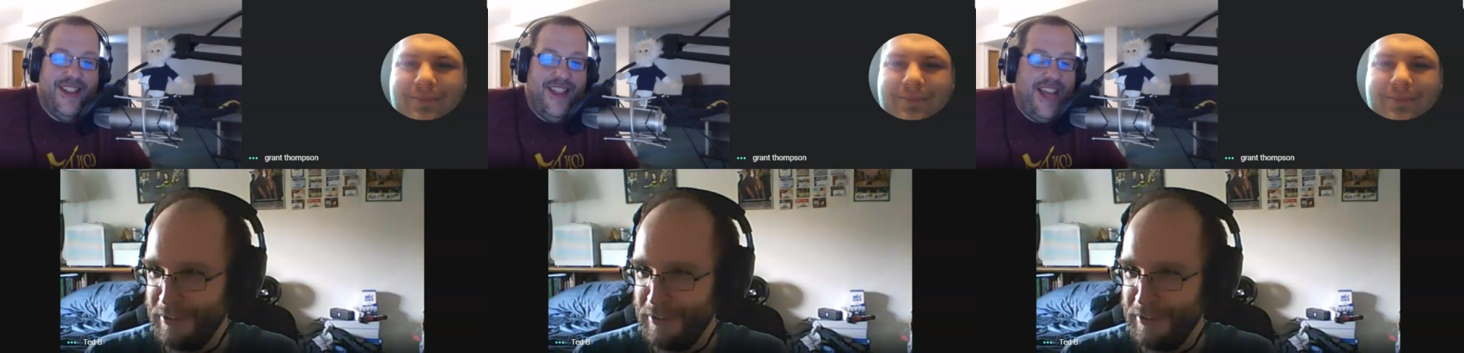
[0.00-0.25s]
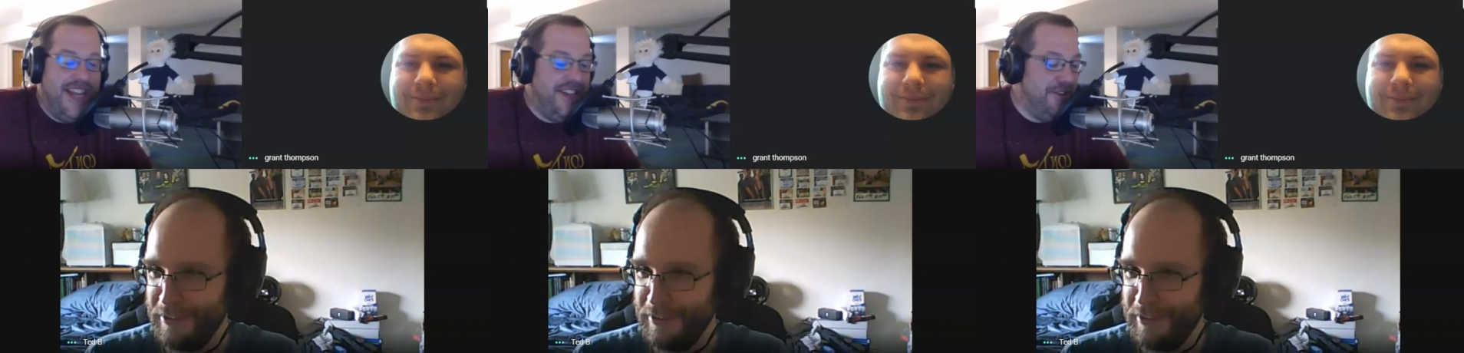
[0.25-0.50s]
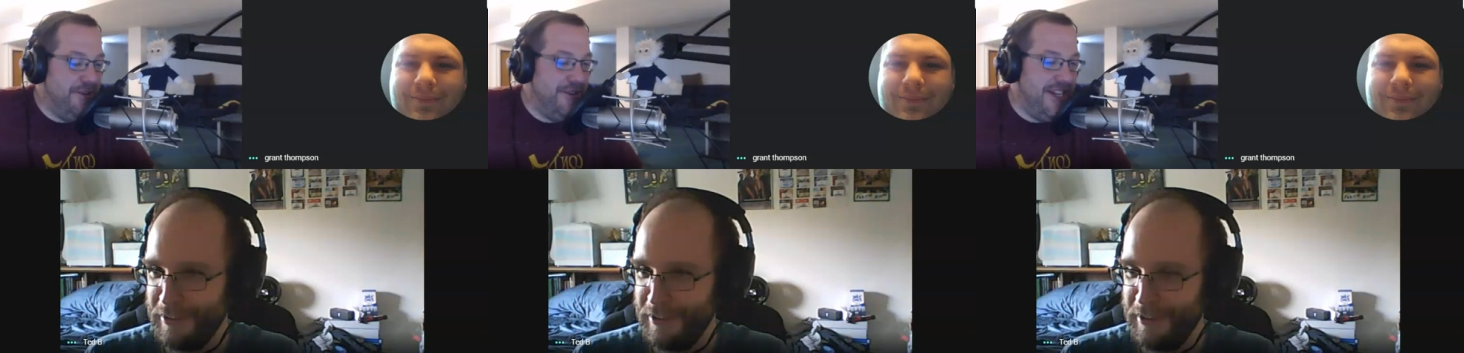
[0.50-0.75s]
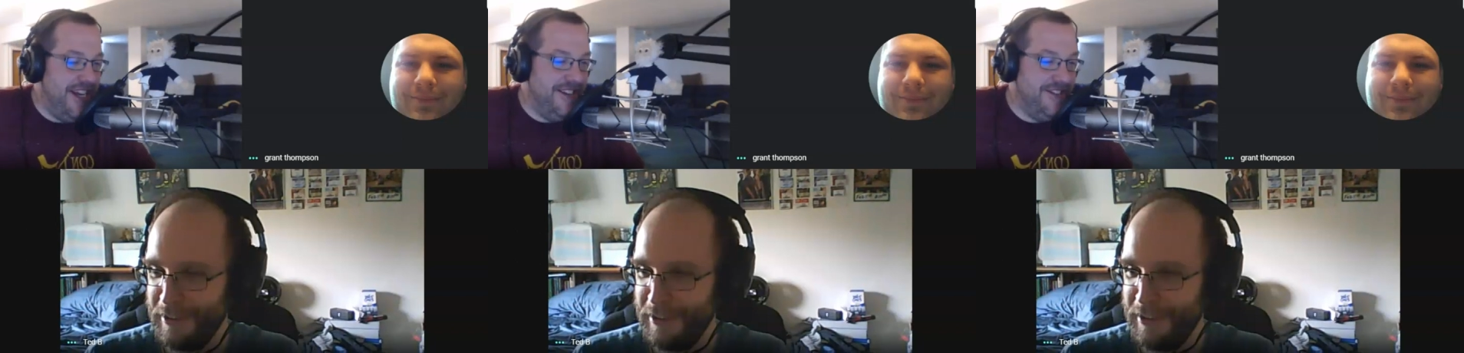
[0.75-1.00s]
Speaker 1: That you do,
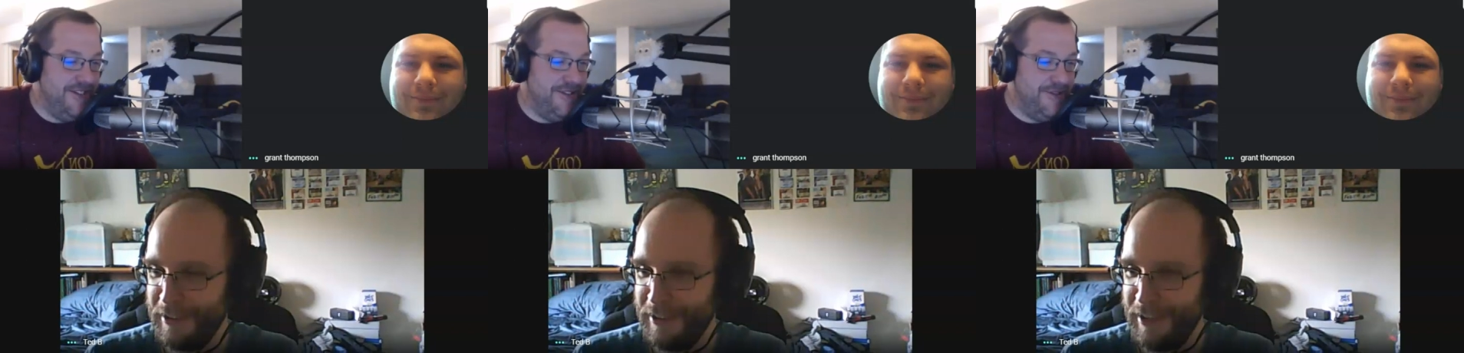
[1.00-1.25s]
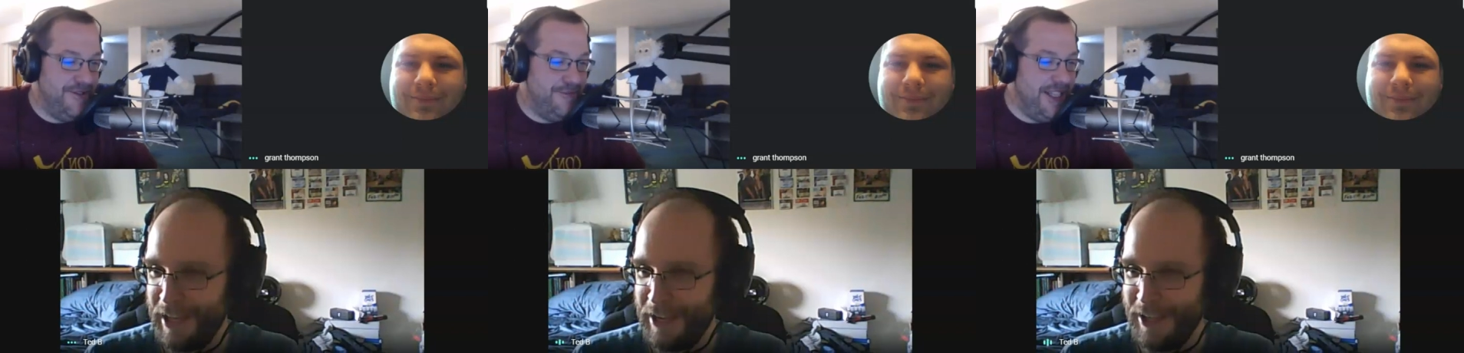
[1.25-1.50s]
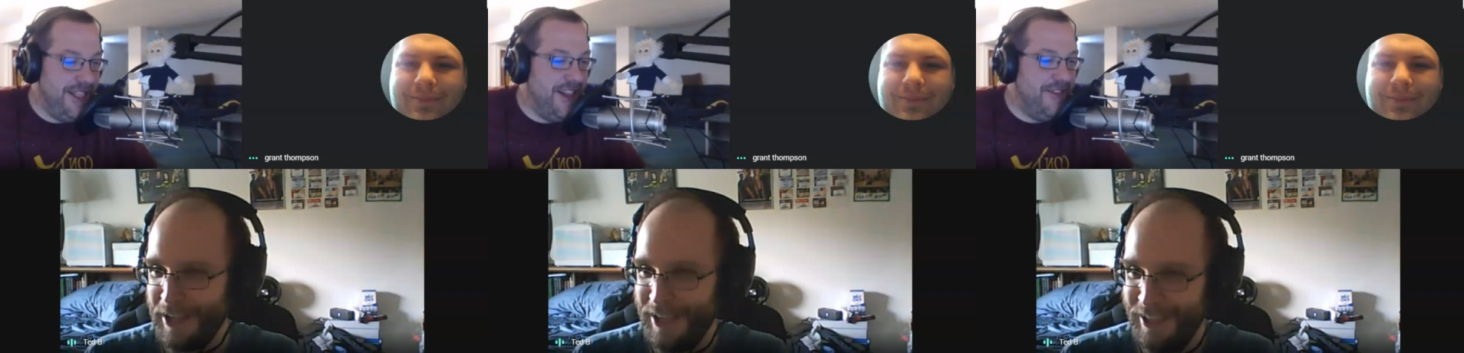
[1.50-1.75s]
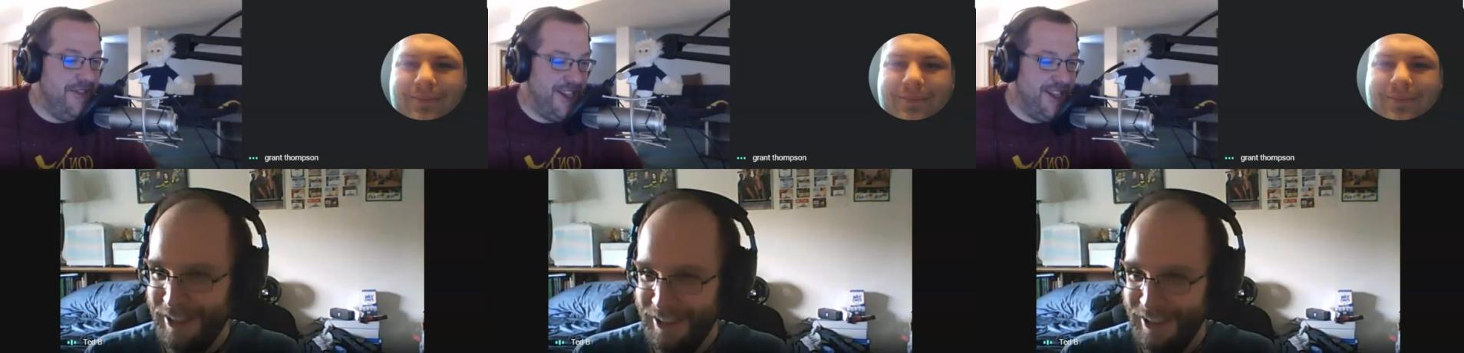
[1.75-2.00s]
Ted. We uh,
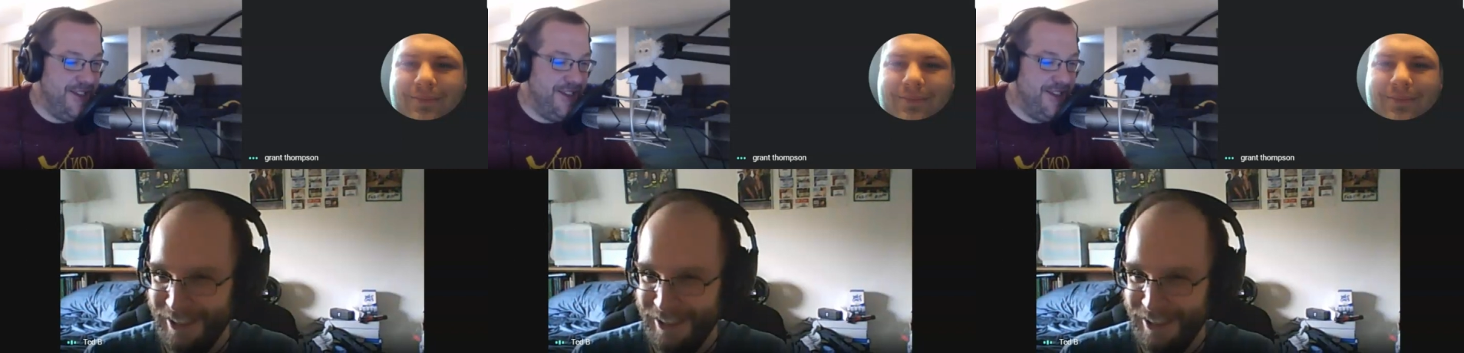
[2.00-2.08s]
love that